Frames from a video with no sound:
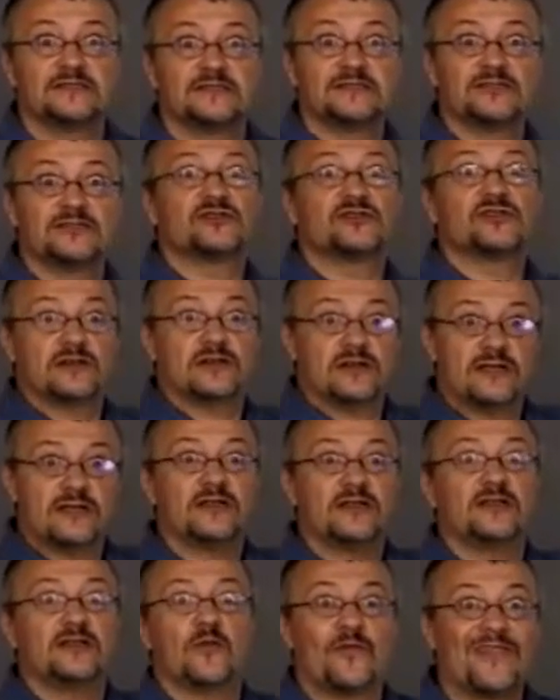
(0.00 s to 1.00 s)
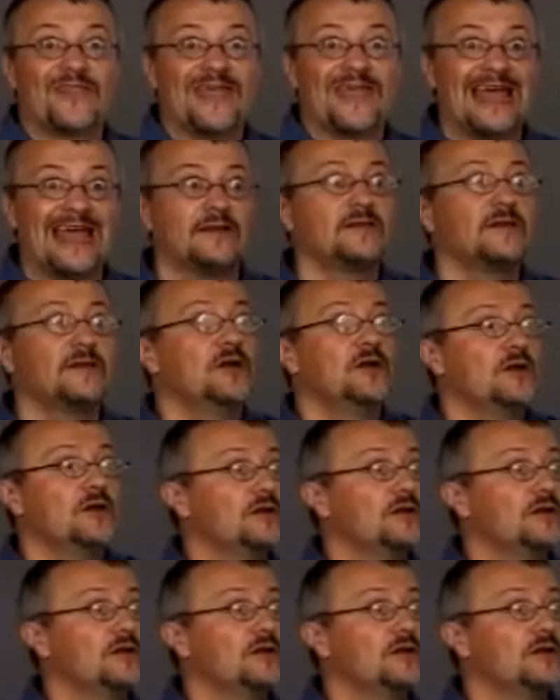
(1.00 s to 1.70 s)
There's, you know, that, the